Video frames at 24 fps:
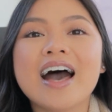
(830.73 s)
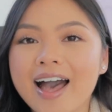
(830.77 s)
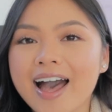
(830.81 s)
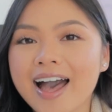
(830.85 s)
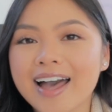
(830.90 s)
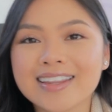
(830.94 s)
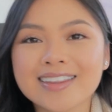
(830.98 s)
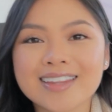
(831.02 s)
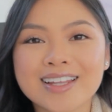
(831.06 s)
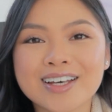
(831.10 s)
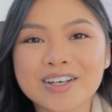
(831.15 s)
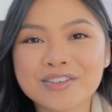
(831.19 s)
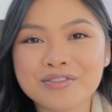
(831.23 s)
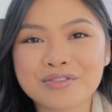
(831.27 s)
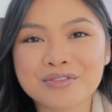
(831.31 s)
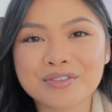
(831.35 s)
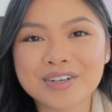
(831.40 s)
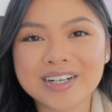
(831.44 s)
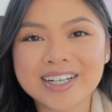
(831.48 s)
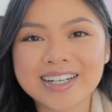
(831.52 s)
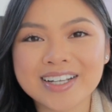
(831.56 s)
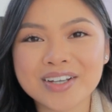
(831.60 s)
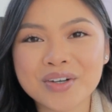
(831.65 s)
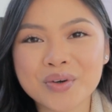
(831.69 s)
I love
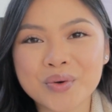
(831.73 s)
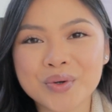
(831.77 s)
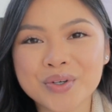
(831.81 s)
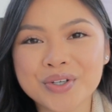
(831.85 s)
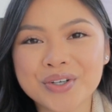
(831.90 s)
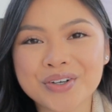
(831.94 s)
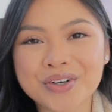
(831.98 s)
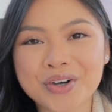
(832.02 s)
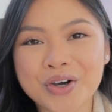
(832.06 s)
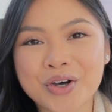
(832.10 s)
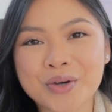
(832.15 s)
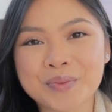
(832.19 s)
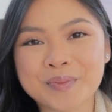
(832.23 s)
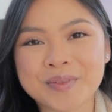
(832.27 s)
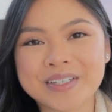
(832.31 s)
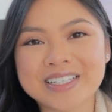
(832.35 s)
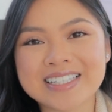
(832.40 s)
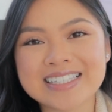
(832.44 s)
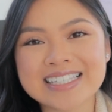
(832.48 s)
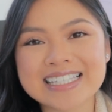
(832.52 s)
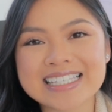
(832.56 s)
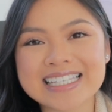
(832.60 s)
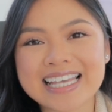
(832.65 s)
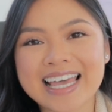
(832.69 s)
reading all your
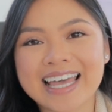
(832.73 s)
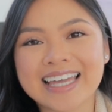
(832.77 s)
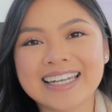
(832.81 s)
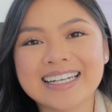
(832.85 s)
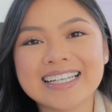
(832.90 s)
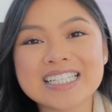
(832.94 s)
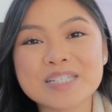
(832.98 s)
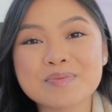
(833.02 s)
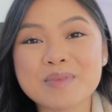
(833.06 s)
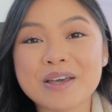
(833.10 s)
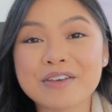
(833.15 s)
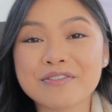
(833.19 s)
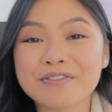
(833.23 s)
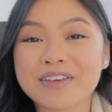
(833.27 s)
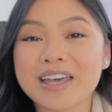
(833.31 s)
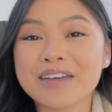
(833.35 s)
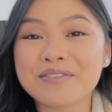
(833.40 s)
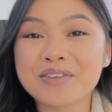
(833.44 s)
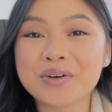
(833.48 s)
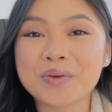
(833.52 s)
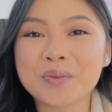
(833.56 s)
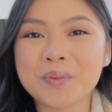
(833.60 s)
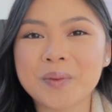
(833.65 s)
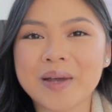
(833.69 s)
comments, and it's my
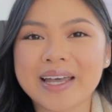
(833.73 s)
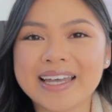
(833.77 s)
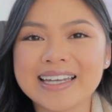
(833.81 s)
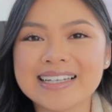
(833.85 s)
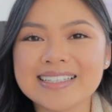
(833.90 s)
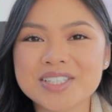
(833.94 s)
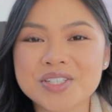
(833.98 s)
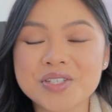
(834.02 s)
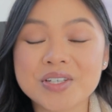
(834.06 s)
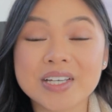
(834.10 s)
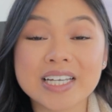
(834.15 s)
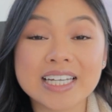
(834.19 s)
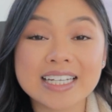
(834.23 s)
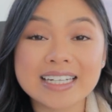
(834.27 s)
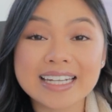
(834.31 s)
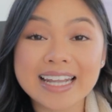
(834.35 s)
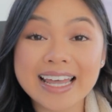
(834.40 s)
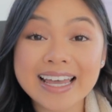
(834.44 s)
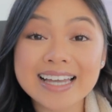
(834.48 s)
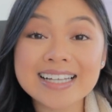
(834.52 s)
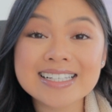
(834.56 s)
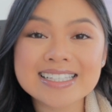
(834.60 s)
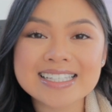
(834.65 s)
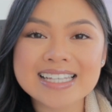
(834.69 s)
favorite way to
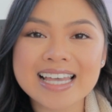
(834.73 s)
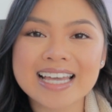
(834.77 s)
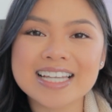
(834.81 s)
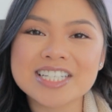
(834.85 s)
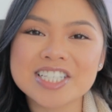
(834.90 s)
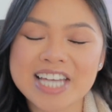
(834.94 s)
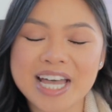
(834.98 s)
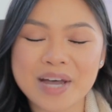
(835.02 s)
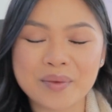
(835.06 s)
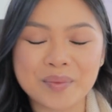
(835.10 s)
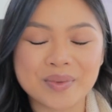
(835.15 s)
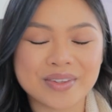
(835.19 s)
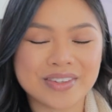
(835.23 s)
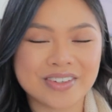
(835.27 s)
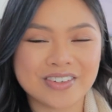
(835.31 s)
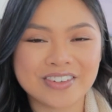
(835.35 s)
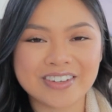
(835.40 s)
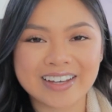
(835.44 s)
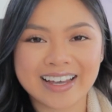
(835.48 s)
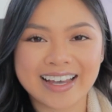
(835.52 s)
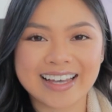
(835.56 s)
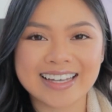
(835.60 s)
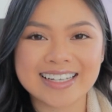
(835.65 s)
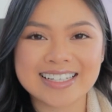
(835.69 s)
connect and chat with you
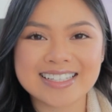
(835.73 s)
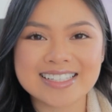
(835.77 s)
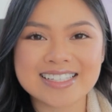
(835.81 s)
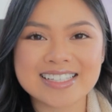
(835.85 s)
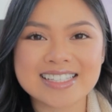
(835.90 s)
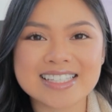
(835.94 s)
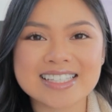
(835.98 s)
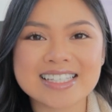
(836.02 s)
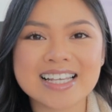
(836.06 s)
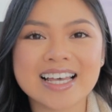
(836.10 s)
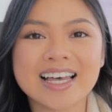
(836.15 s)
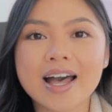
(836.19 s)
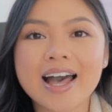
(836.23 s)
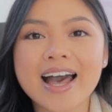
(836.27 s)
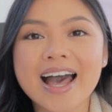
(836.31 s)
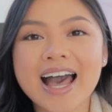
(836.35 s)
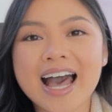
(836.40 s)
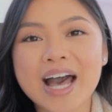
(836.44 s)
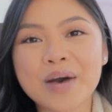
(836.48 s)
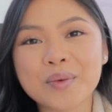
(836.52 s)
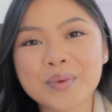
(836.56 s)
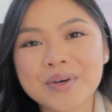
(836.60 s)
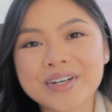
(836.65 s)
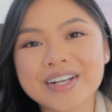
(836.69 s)
guys.
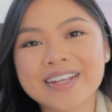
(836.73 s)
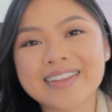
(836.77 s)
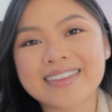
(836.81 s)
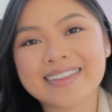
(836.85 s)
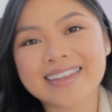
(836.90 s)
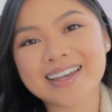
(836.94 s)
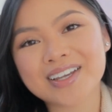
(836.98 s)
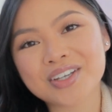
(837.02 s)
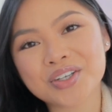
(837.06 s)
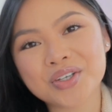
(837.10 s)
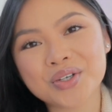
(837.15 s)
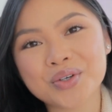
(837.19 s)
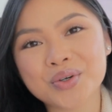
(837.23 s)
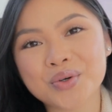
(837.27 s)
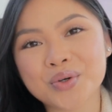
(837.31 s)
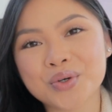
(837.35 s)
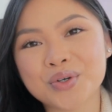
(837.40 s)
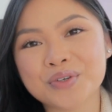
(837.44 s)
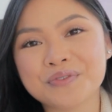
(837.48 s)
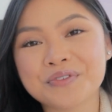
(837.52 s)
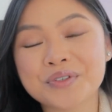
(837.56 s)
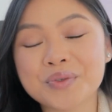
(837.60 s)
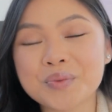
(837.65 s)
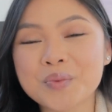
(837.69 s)
I want to thank you
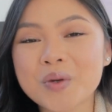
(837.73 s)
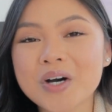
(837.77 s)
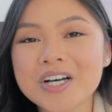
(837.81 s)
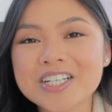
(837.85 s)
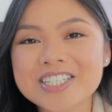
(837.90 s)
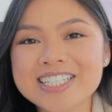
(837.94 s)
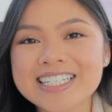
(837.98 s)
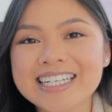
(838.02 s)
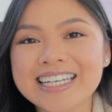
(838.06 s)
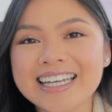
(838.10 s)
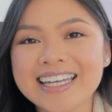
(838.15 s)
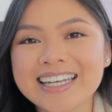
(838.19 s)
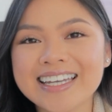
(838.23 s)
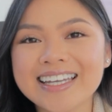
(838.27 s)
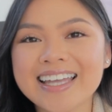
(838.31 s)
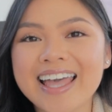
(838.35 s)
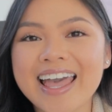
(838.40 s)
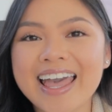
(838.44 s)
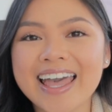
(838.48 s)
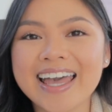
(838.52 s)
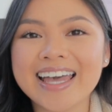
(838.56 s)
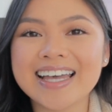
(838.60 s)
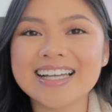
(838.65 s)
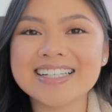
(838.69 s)
all for watching,
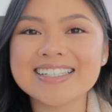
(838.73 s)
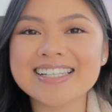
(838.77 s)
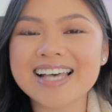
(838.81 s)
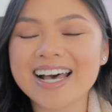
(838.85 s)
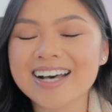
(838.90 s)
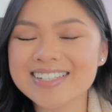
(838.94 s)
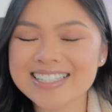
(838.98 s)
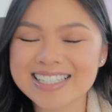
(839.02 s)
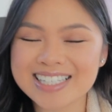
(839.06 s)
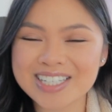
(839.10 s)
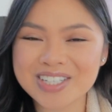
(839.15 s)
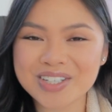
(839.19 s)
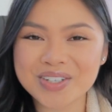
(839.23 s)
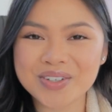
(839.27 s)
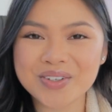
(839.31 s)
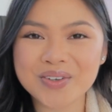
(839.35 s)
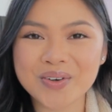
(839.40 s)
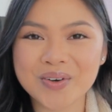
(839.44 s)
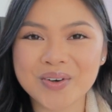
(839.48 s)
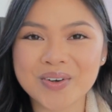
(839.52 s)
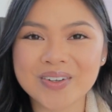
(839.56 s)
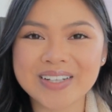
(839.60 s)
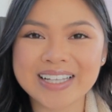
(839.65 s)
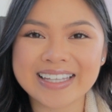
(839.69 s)
and I'll see you
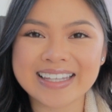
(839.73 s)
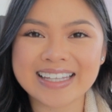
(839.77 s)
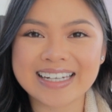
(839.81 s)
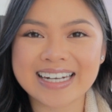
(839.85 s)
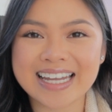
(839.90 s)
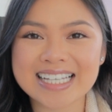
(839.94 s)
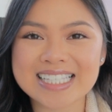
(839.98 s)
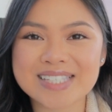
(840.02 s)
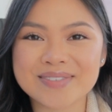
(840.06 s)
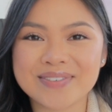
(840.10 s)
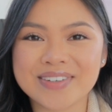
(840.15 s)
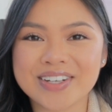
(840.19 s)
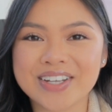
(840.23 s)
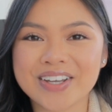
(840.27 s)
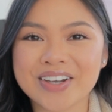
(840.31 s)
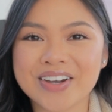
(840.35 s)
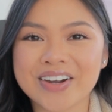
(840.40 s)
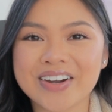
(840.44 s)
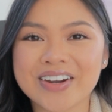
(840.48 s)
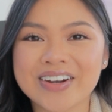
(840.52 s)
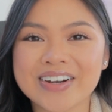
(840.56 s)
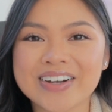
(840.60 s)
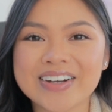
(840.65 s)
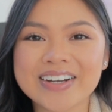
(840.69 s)
all in the next
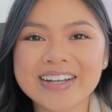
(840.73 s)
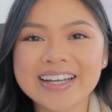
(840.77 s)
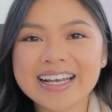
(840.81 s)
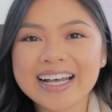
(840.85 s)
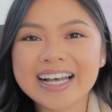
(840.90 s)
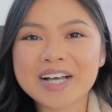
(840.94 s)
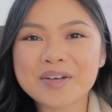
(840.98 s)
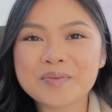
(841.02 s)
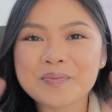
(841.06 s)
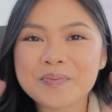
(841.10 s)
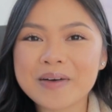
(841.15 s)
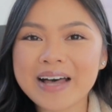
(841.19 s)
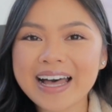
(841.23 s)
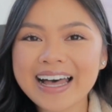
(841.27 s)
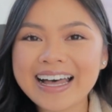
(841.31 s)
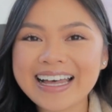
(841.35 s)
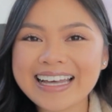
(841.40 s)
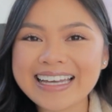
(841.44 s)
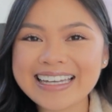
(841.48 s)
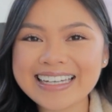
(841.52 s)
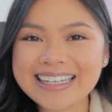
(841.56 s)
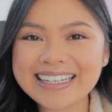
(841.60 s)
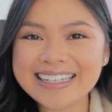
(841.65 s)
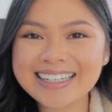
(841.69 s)
video.
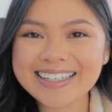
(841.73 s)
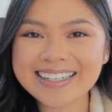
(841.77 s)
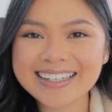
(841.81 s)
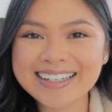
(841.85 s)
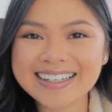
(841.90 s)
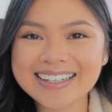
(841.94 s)
Bye!